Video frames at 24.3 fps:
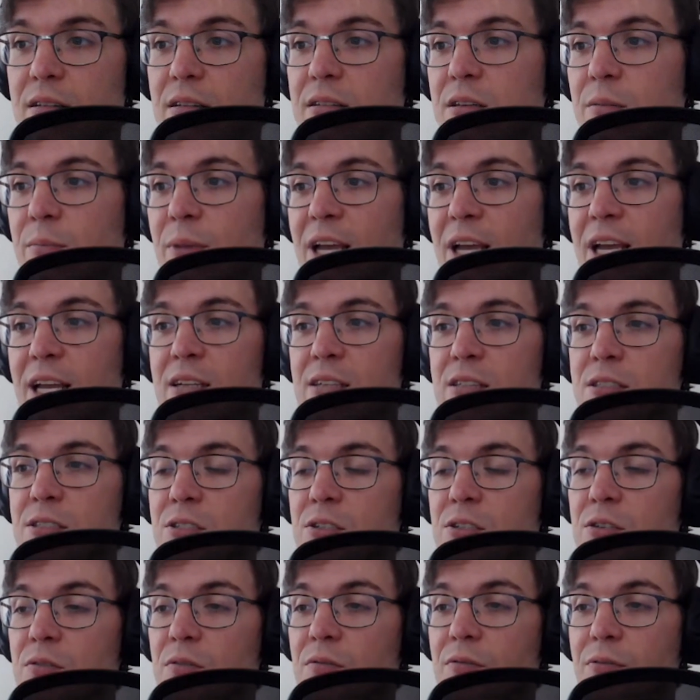Demand
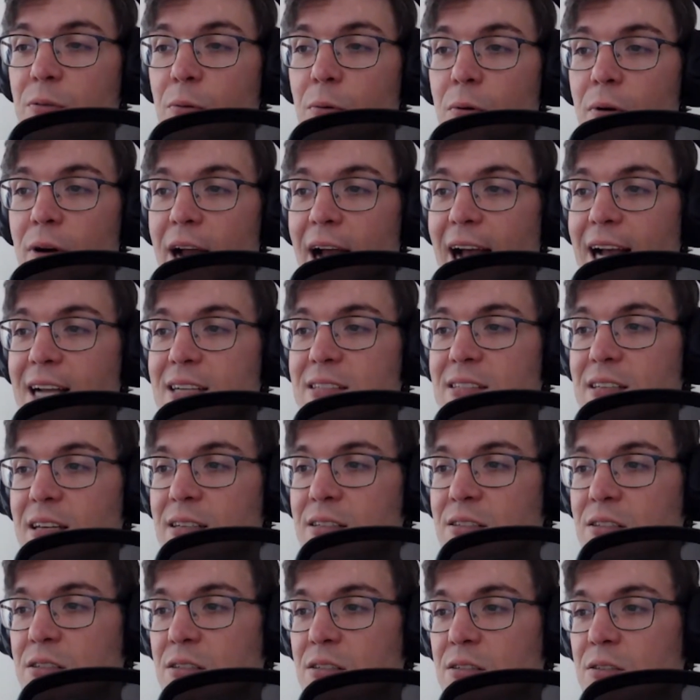for
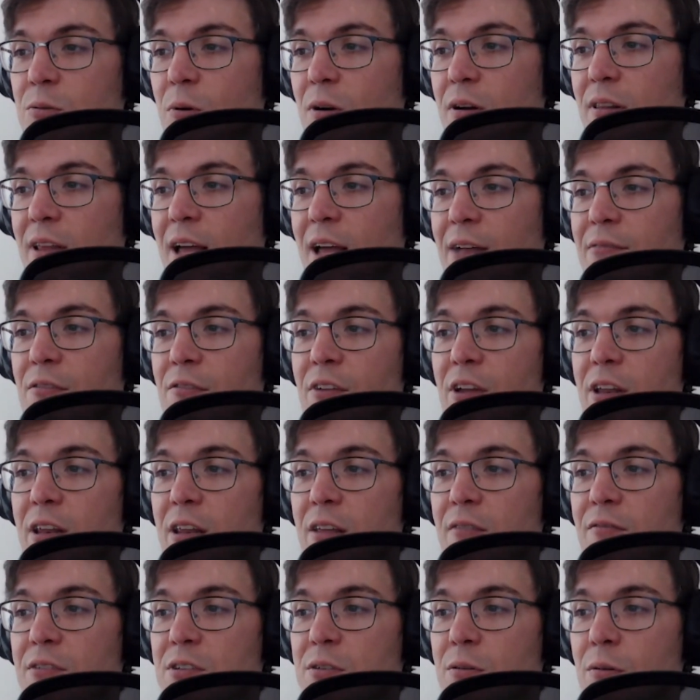access to our live event
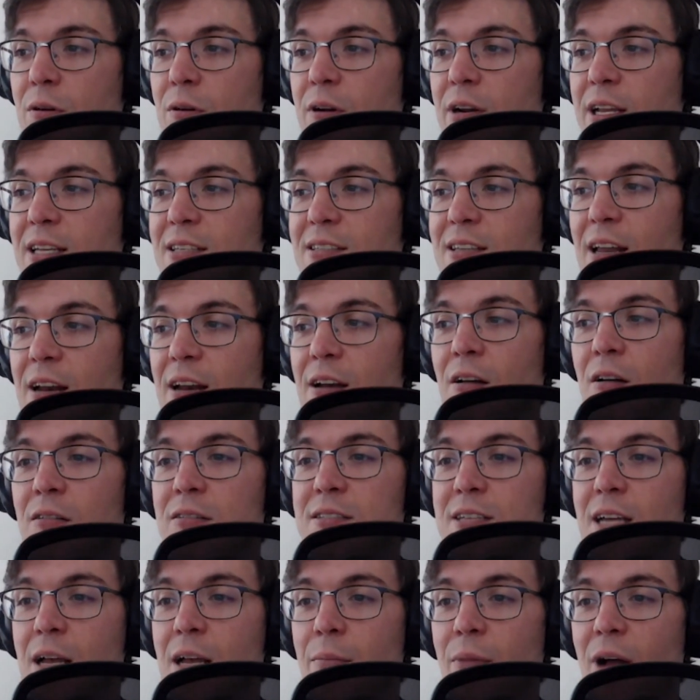inventory is at an
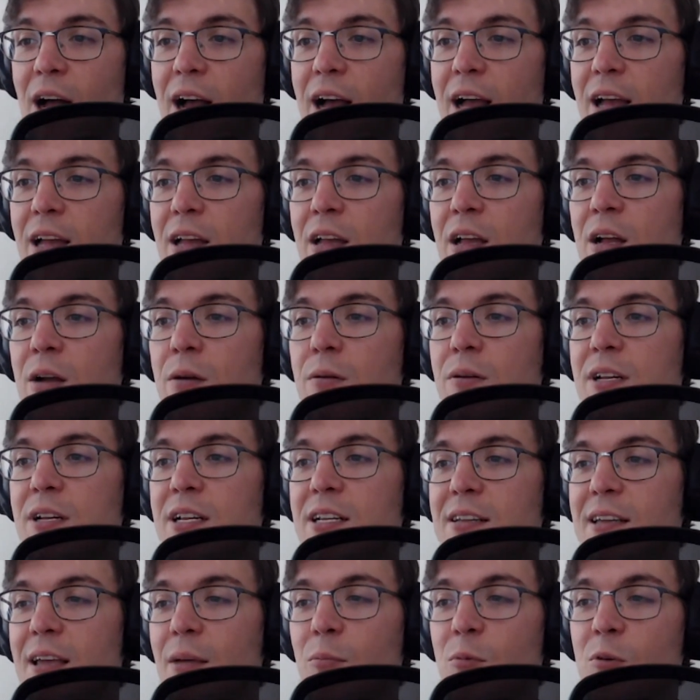all-time high. We
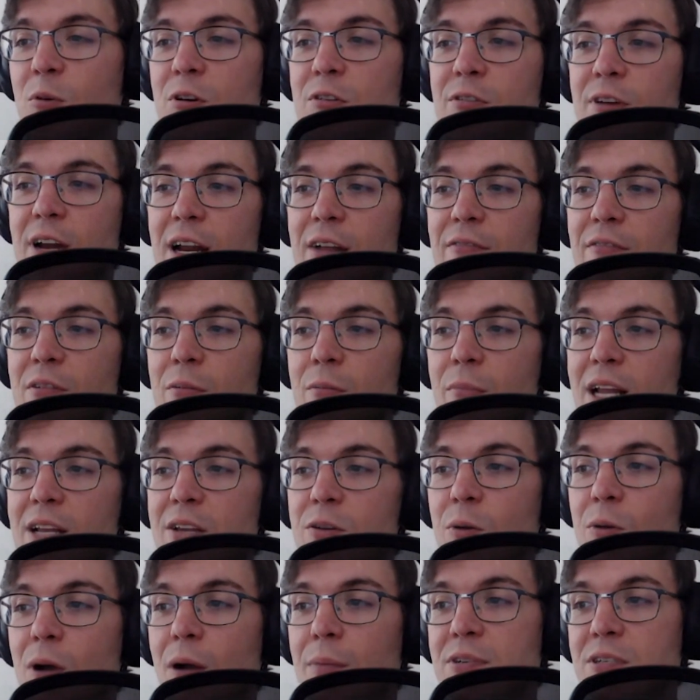need to get more creative and make
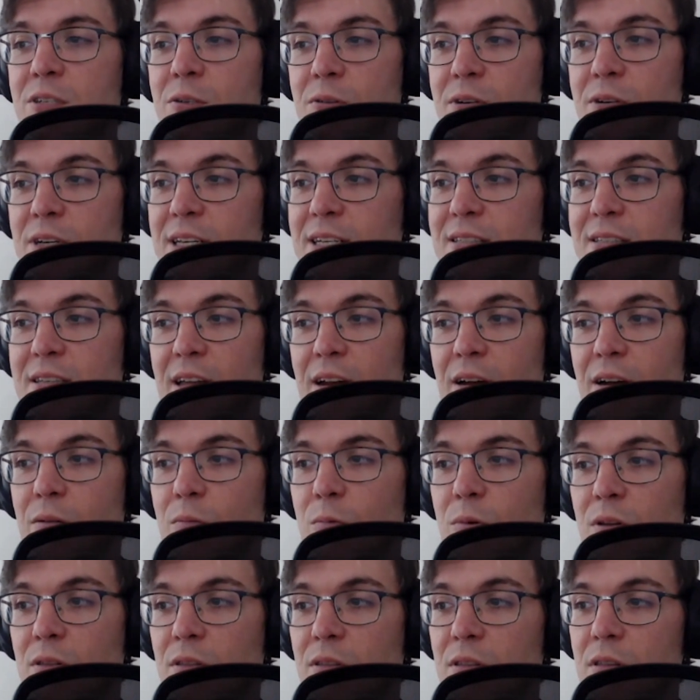new opportunities there.
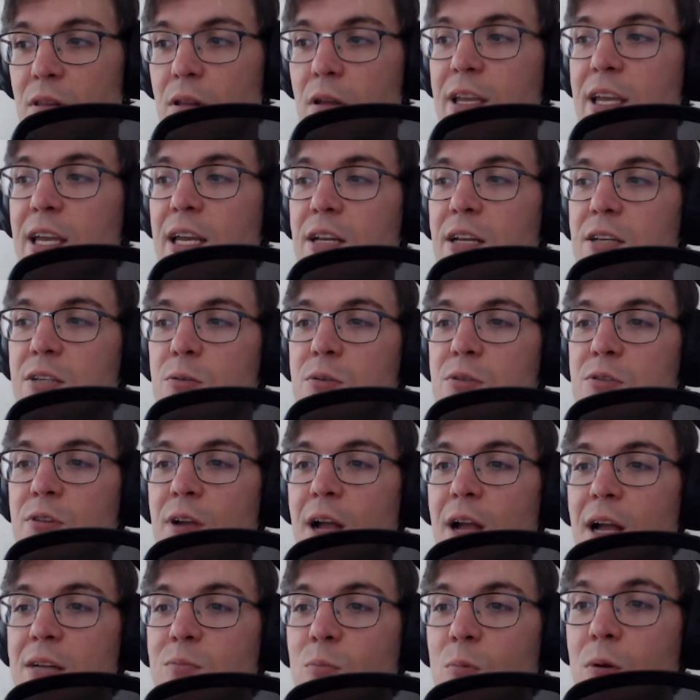We're looking to
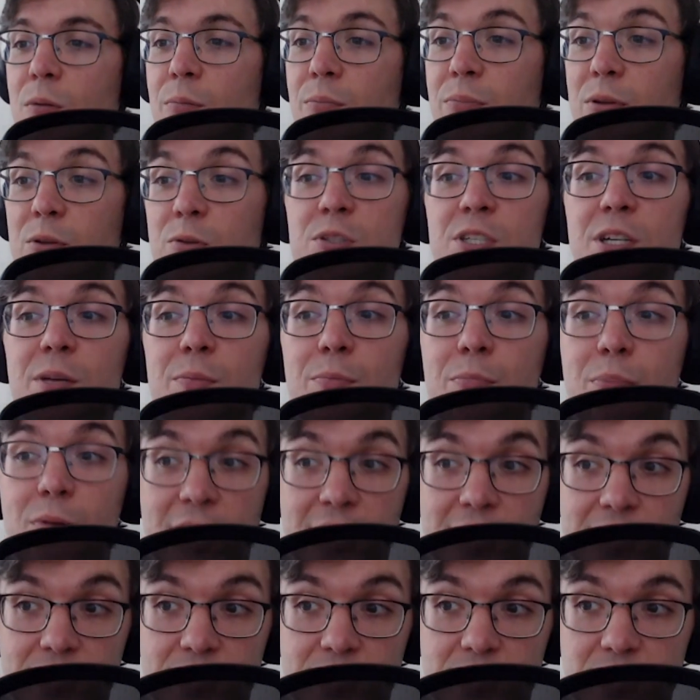attract more blue chip
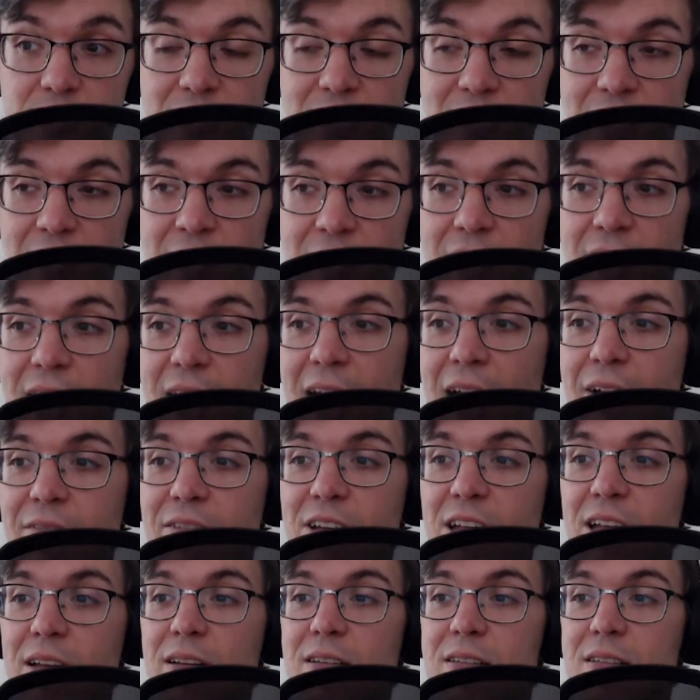brands, and
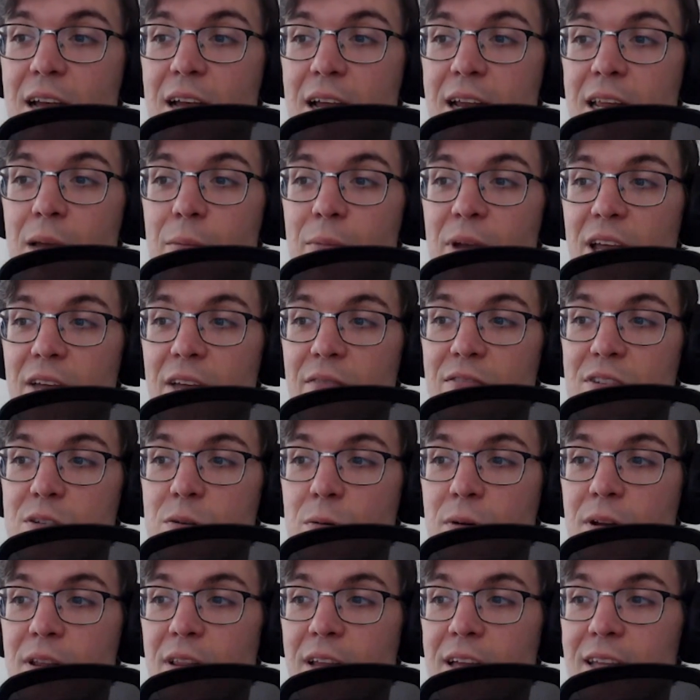having dynamic
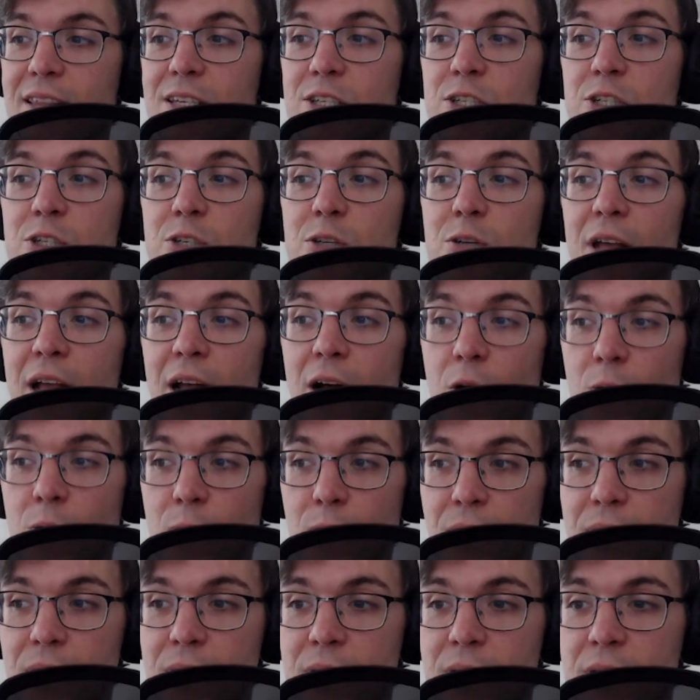inventory like this should help.